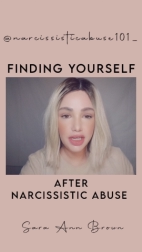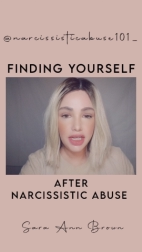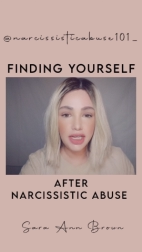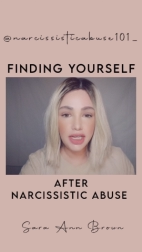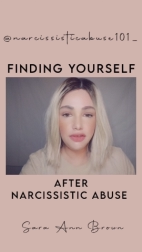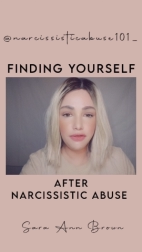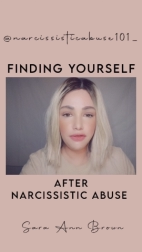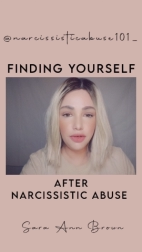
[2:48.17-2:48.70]

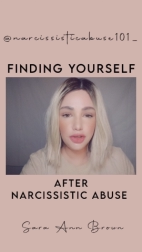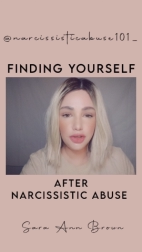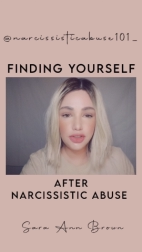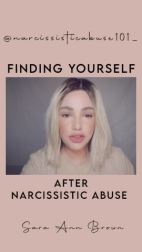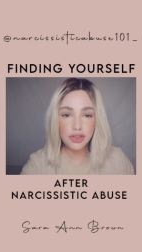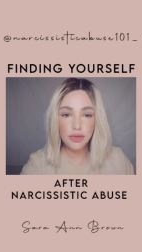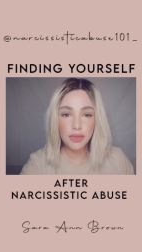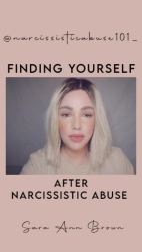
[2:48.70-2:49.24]
And at
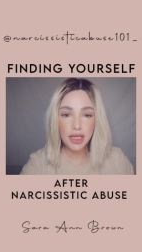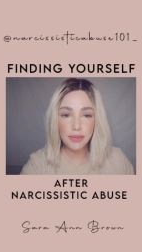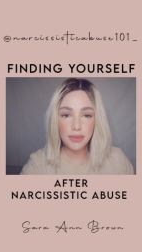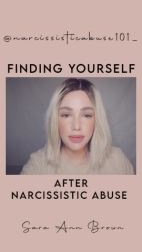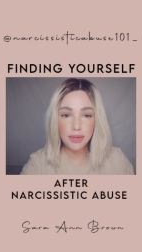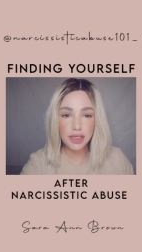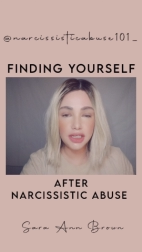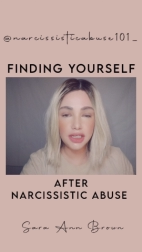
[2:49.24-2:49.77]
first, you may
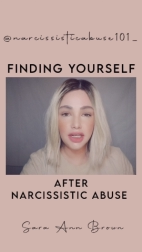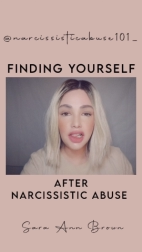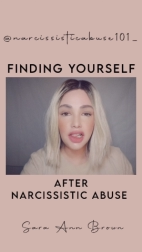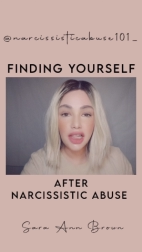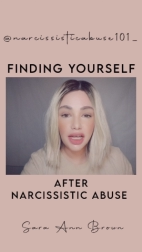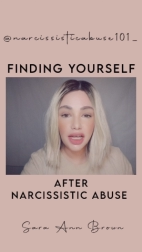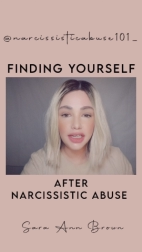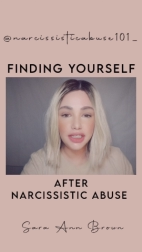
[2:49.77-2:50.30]
be
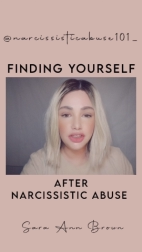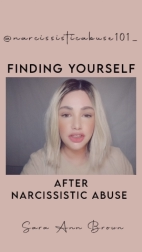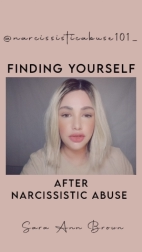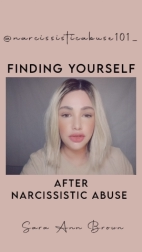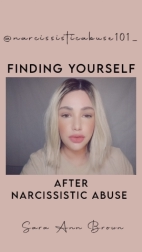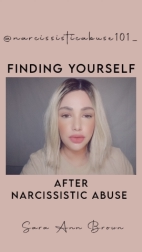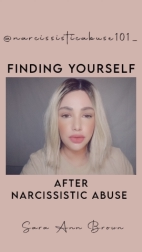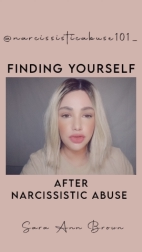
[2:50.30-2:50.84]
inclined
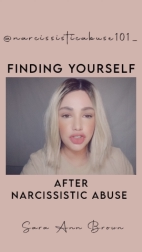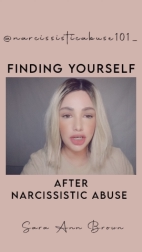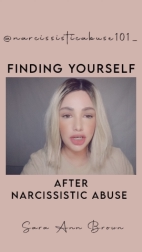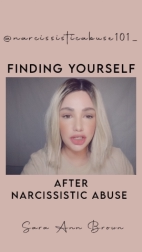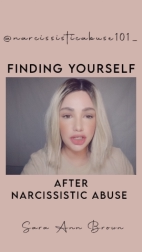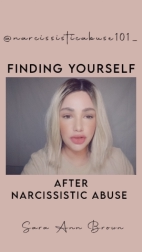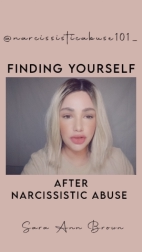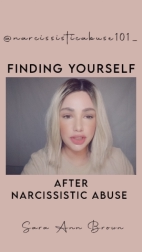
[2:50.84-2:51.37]
to
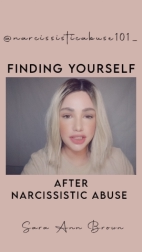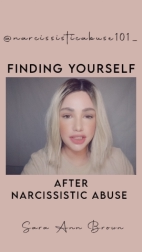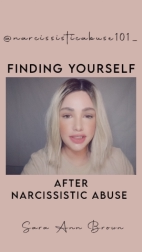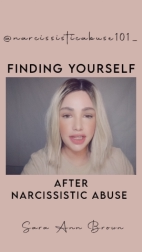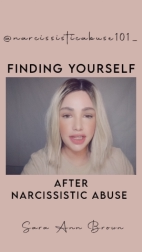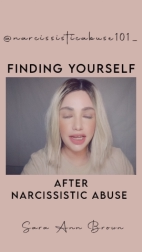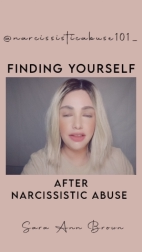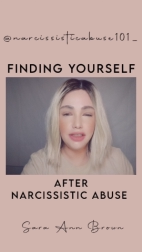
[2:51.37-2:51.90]
judge or
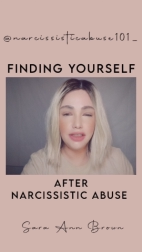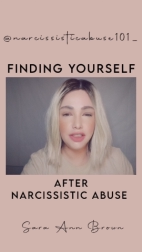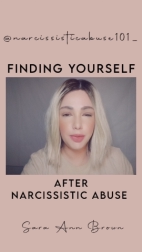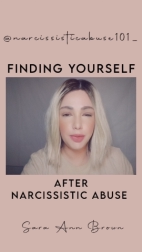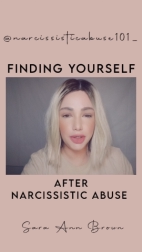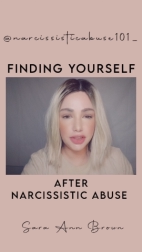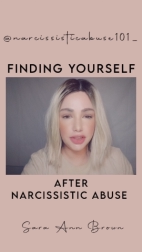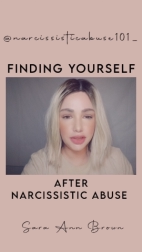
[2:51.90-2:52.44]
dislike these
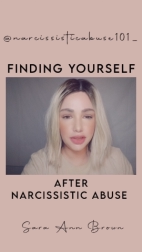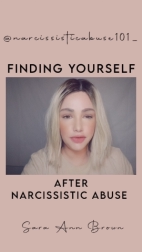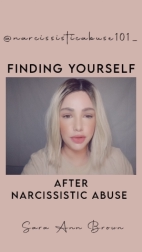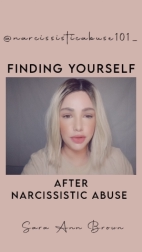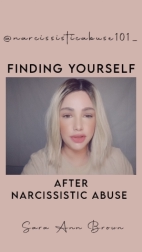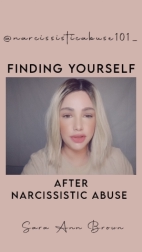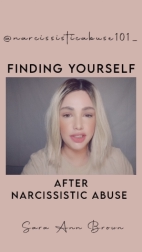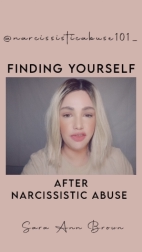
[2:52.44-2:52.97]
parts of
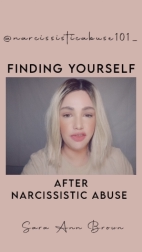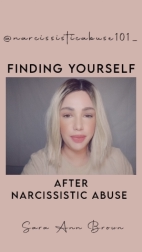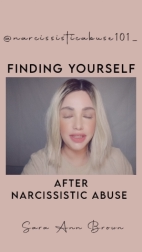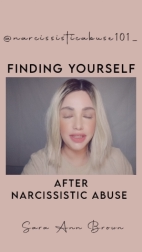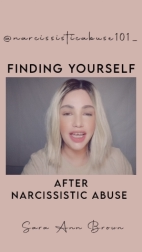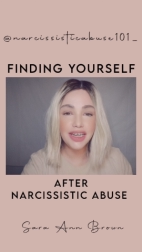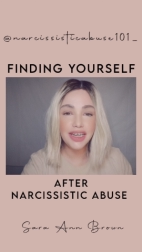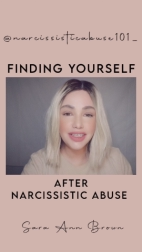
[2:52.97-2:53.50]
yourself, but
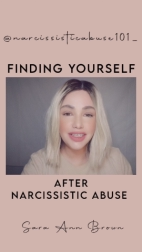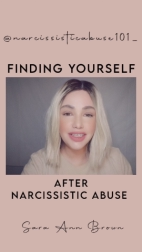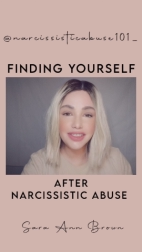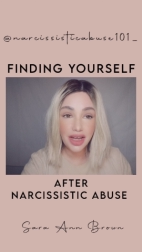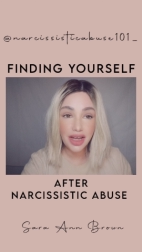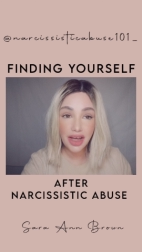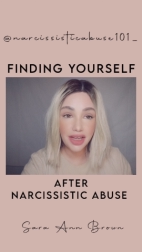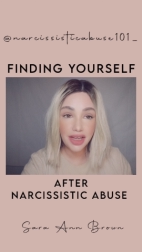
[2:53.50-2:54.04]
that is
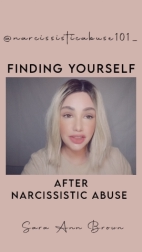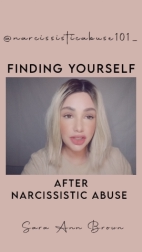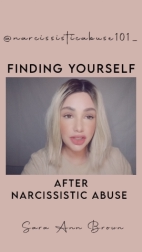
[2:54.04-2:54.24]
not